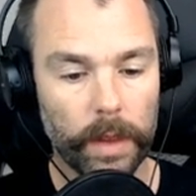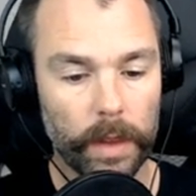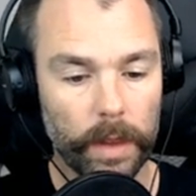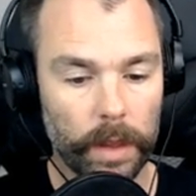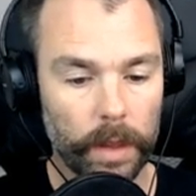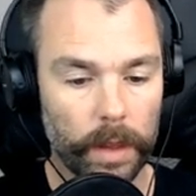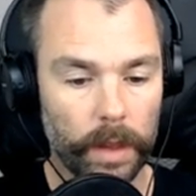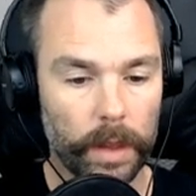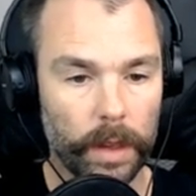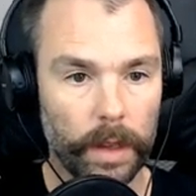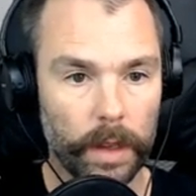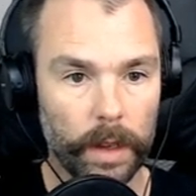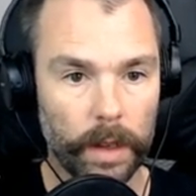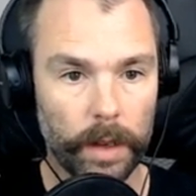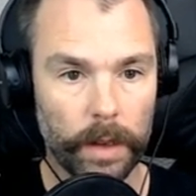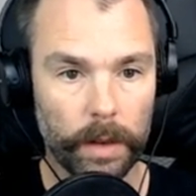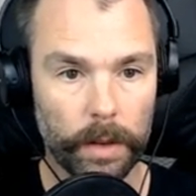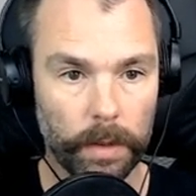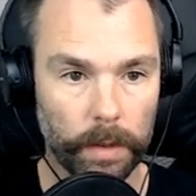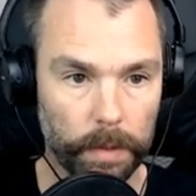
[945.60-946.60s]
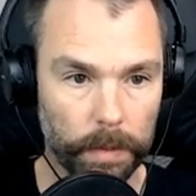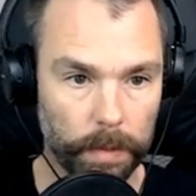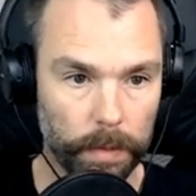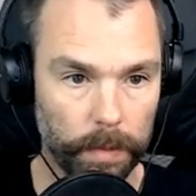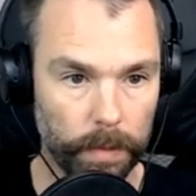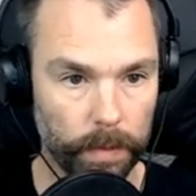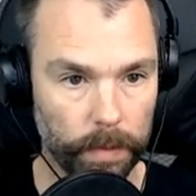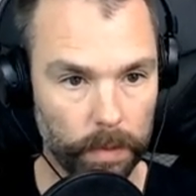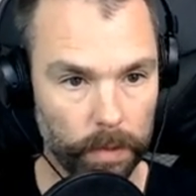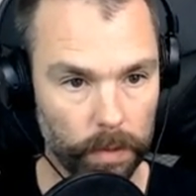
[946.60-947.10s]

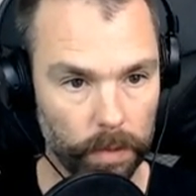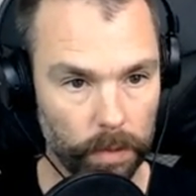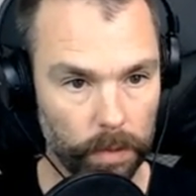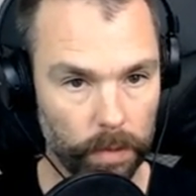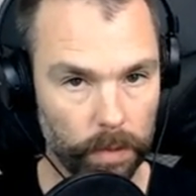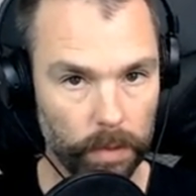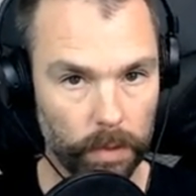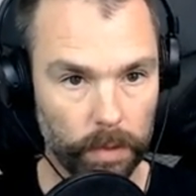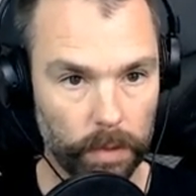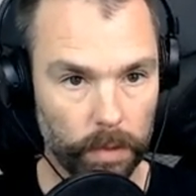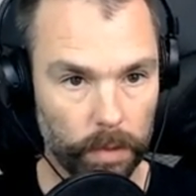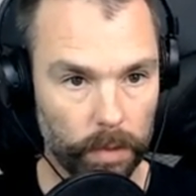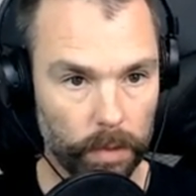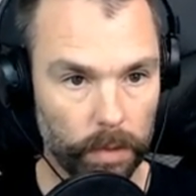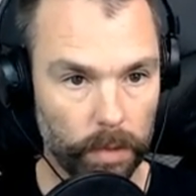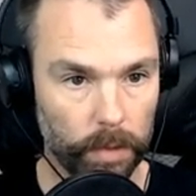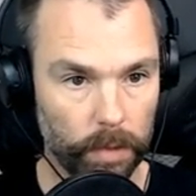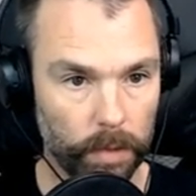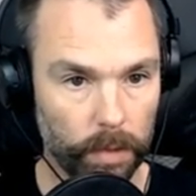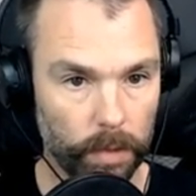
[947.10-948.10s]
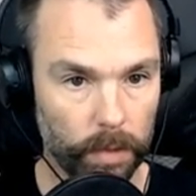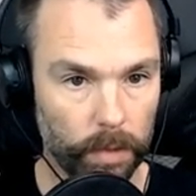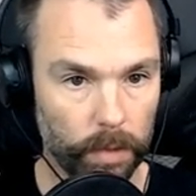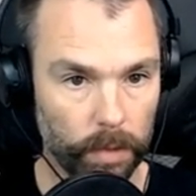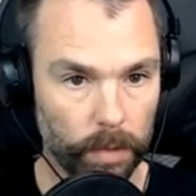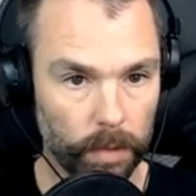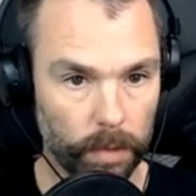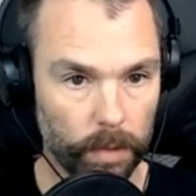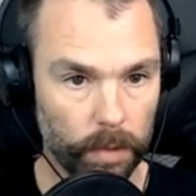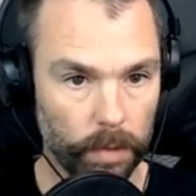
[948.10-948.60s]

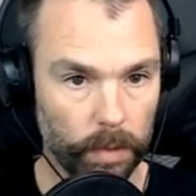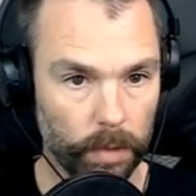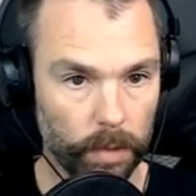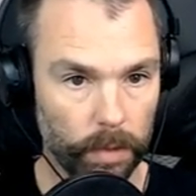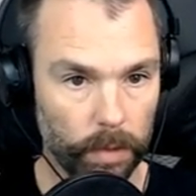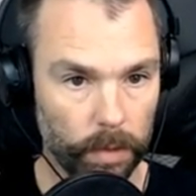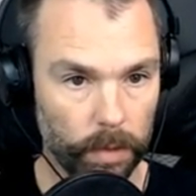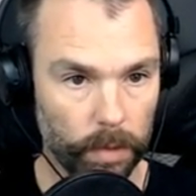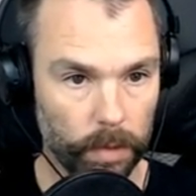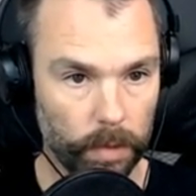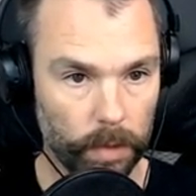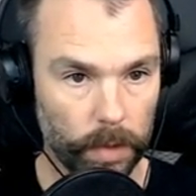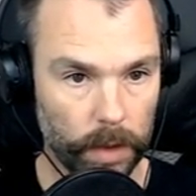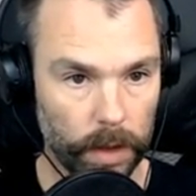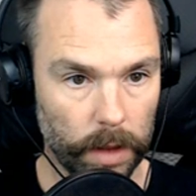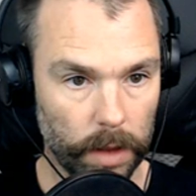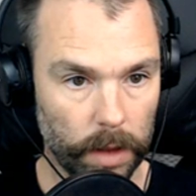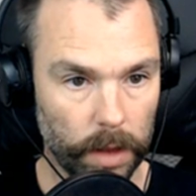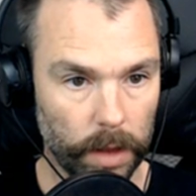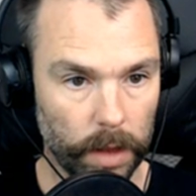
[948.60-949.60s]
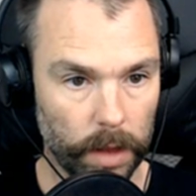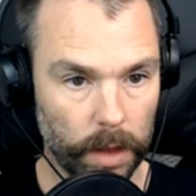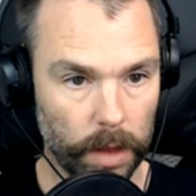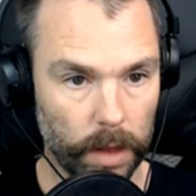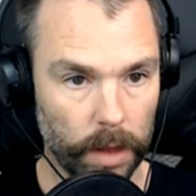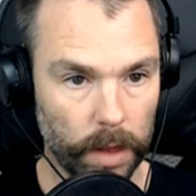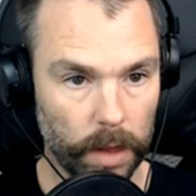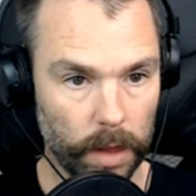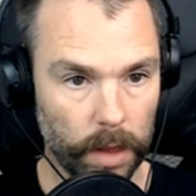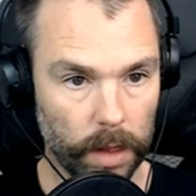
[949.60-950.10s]

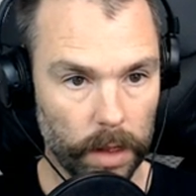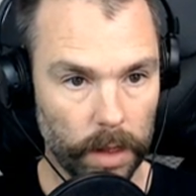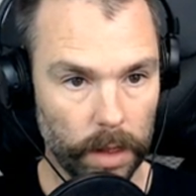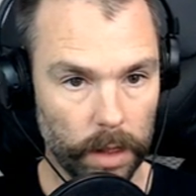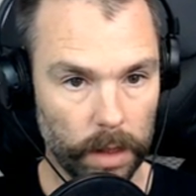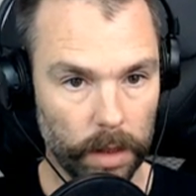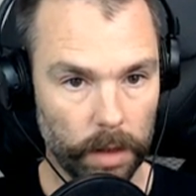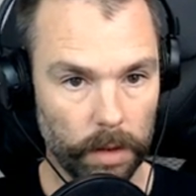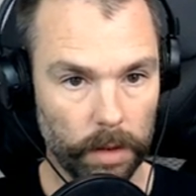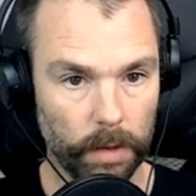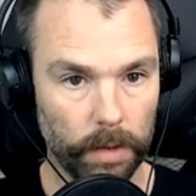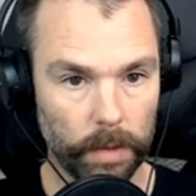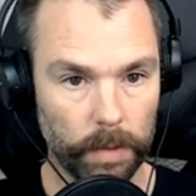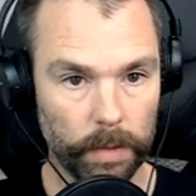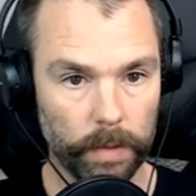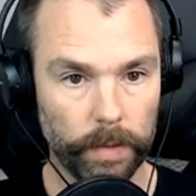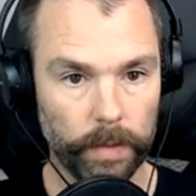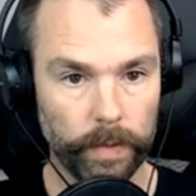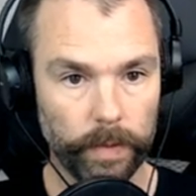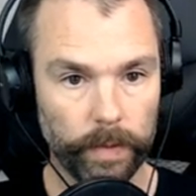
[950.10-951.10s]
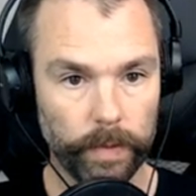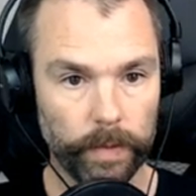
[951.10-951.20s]
(not speaking)